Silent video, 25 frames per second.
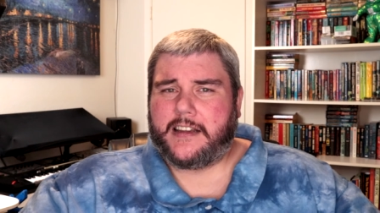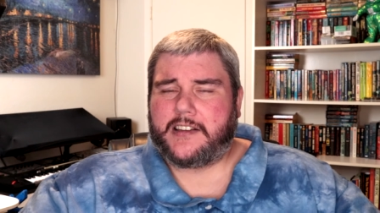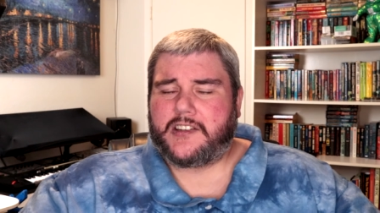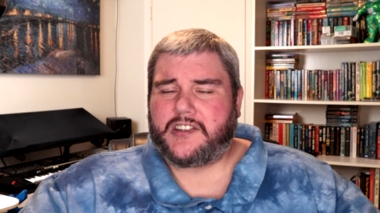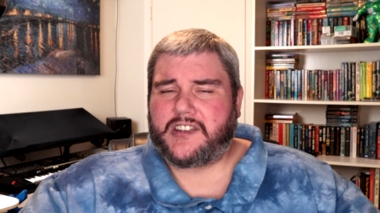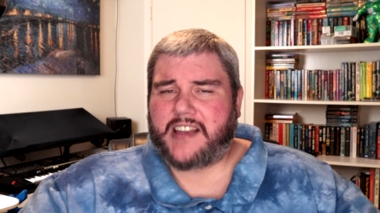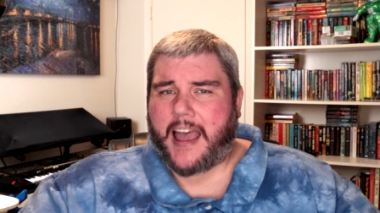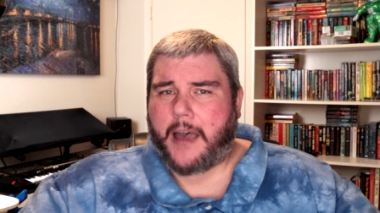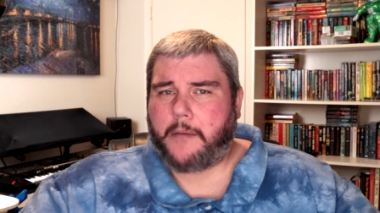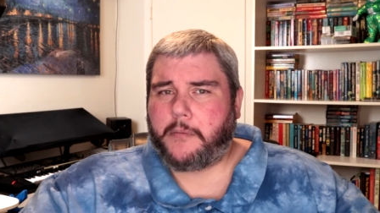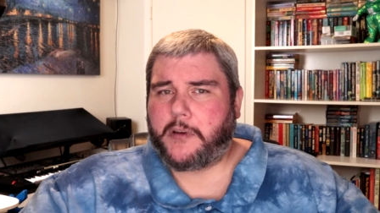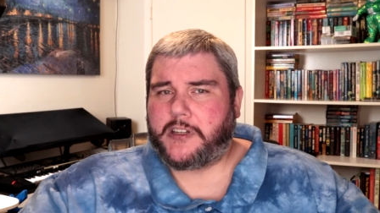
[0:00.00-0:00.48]

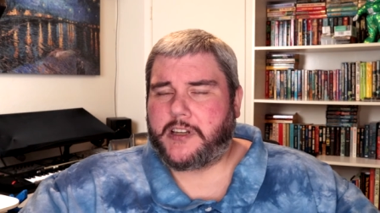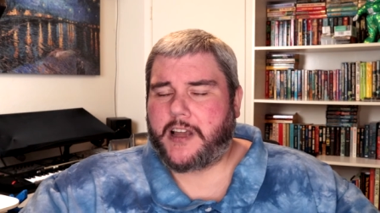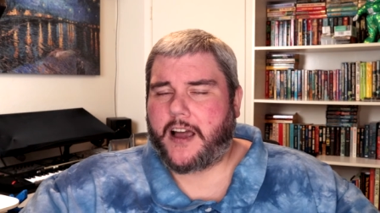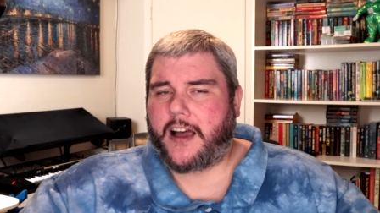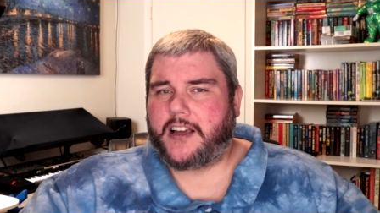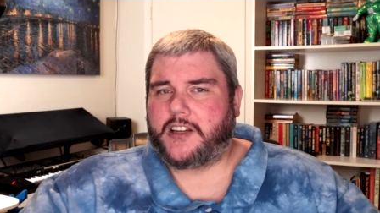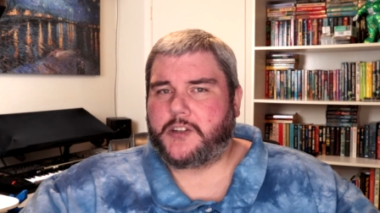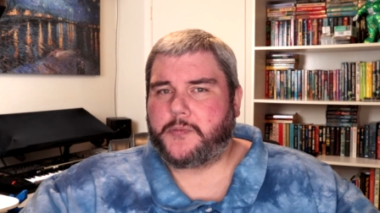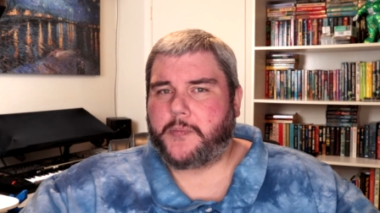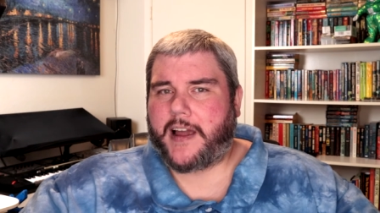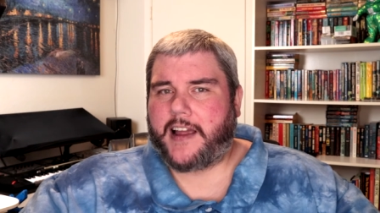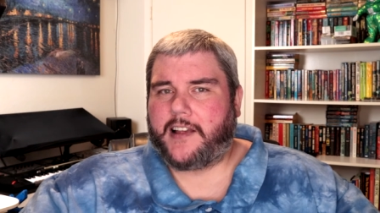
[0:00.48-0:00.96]

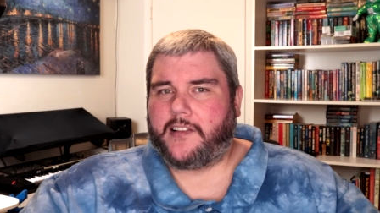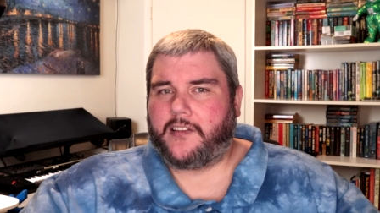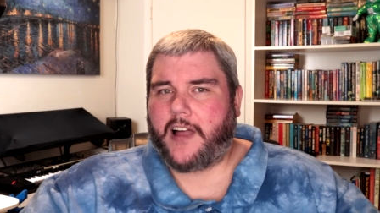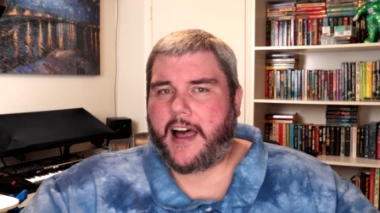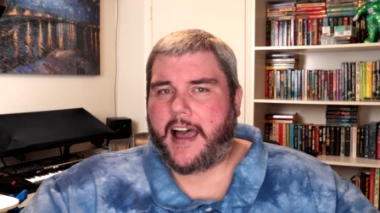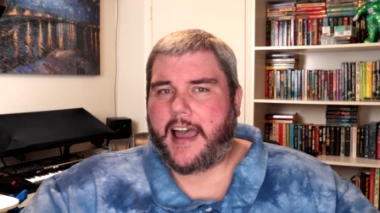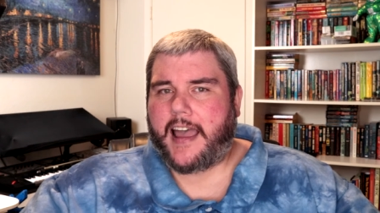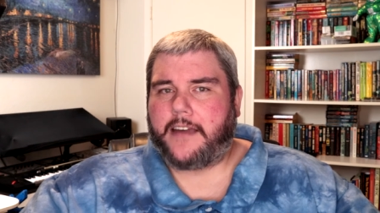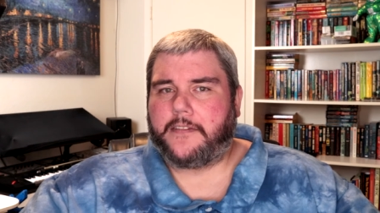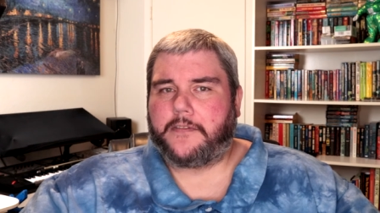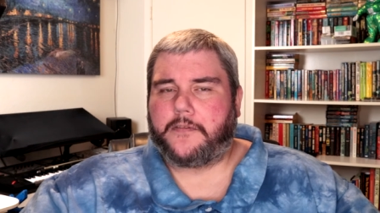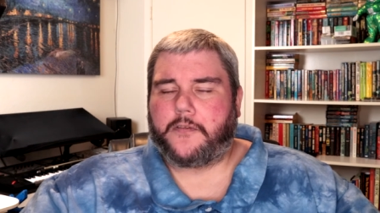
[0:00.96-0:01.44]
sabotage my
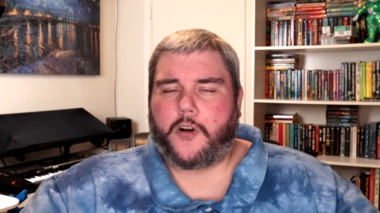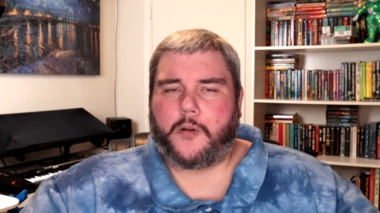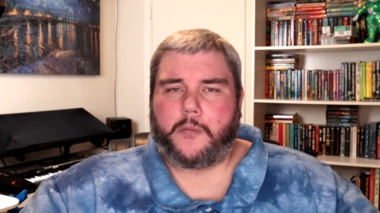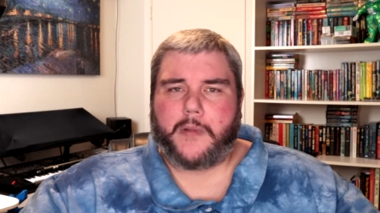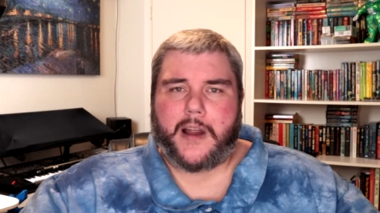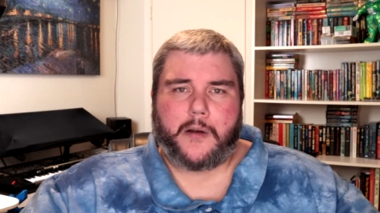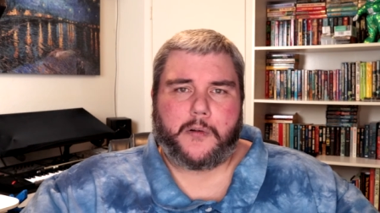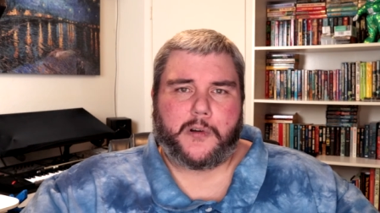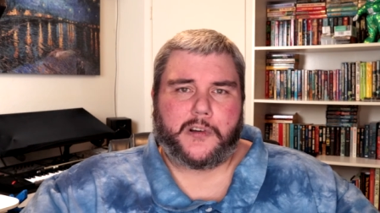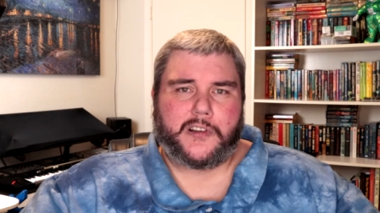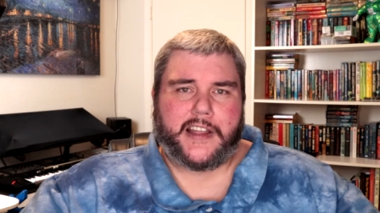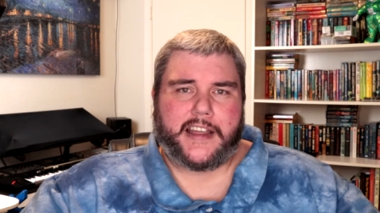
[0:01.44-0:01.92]
life or
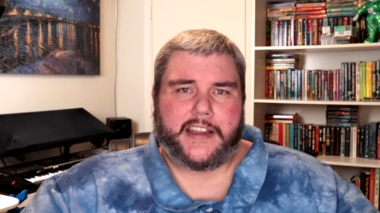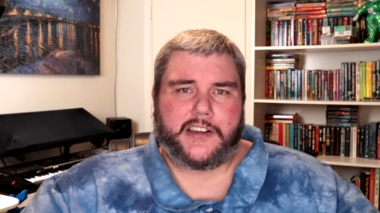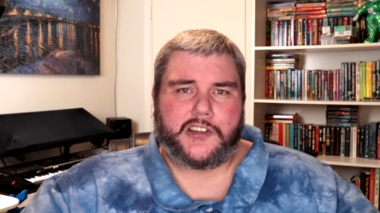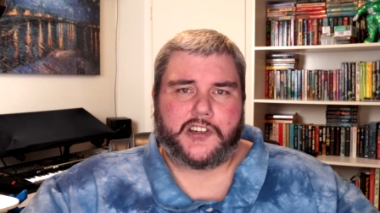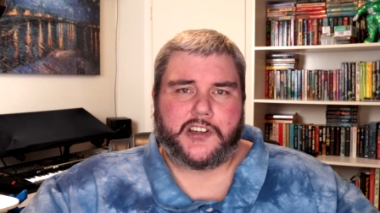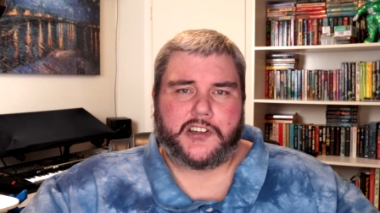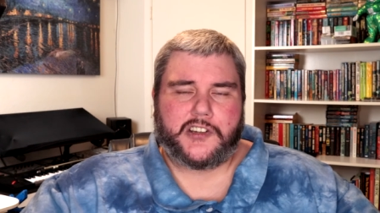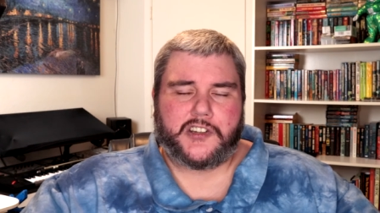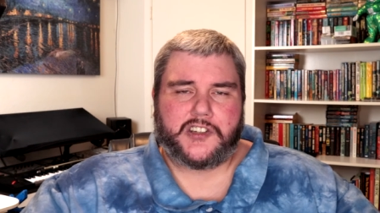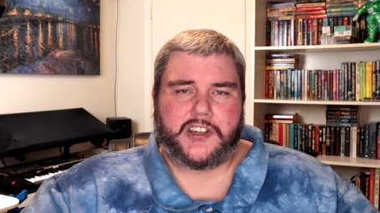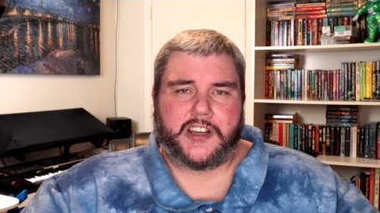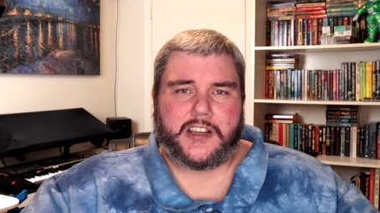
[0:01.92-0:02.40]
my
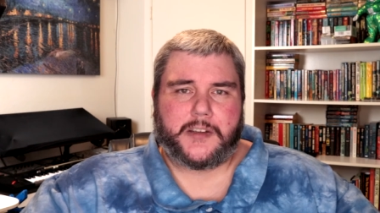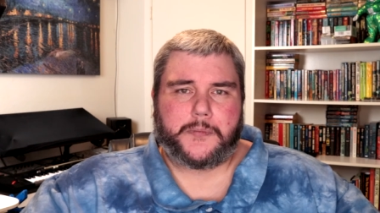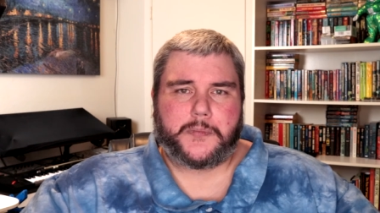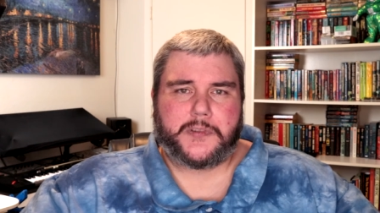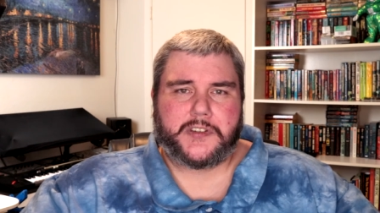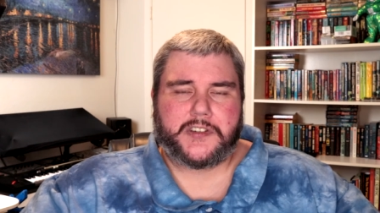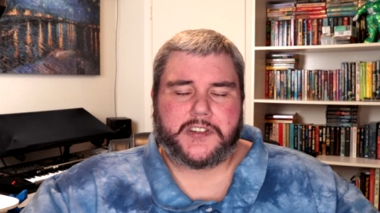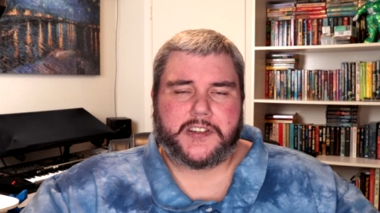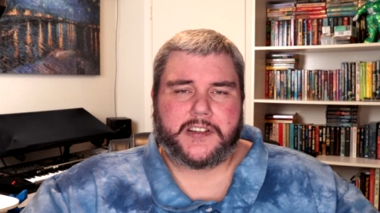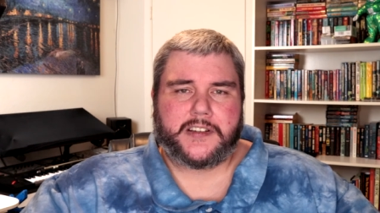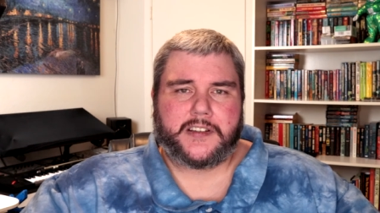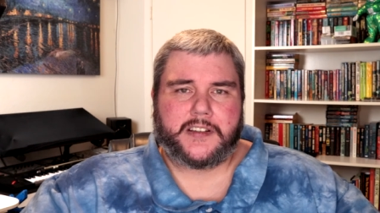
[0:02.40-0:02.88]

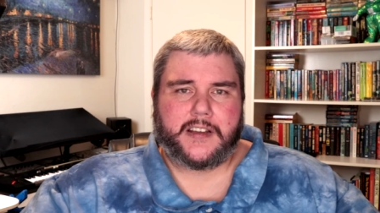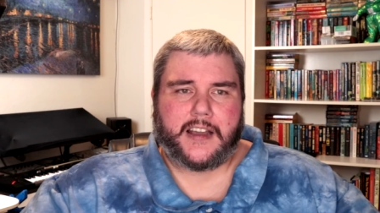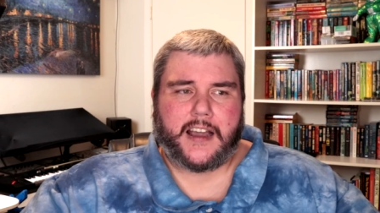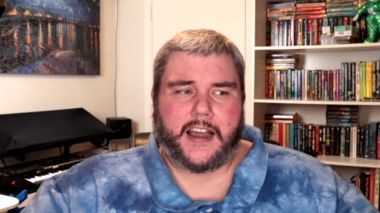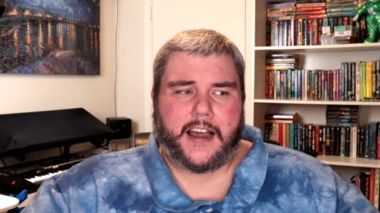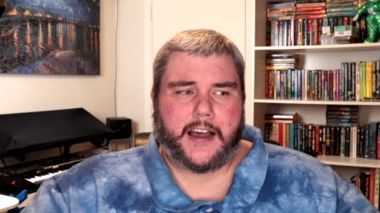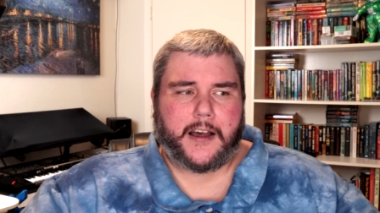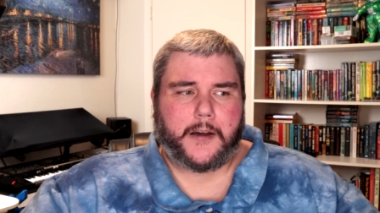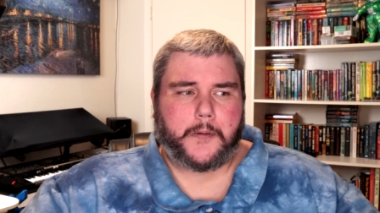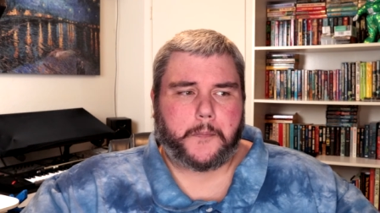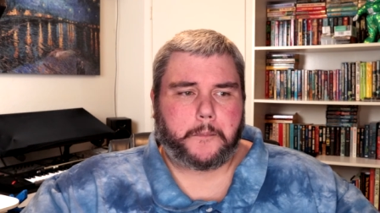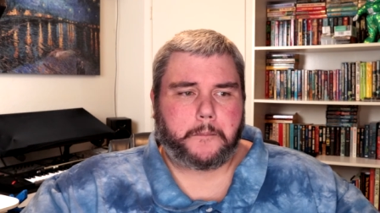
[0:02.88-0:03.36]
relationships,
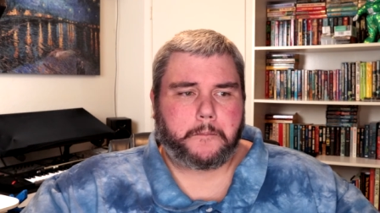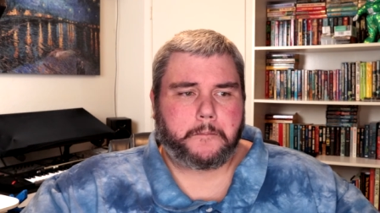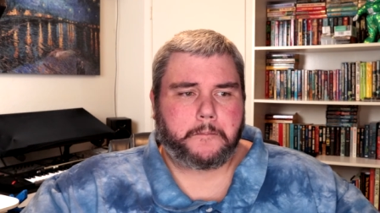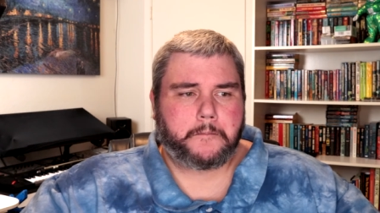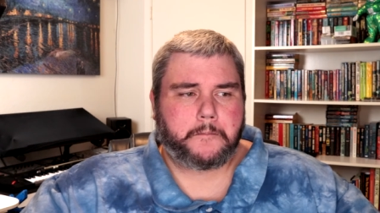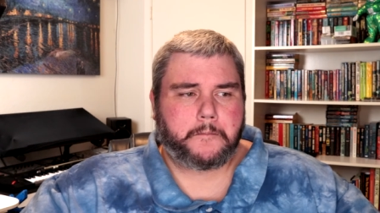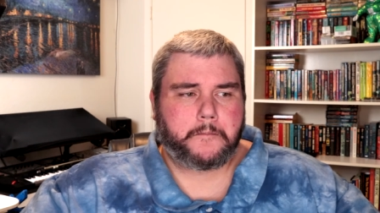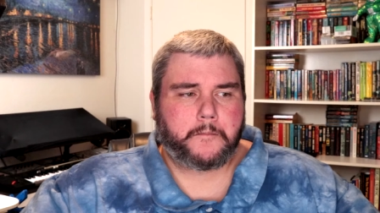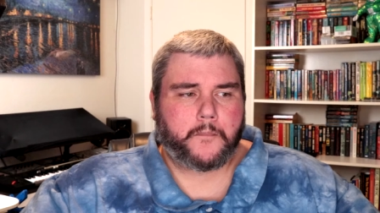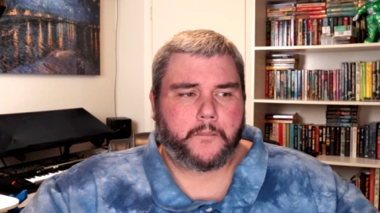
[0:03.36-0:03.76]
um,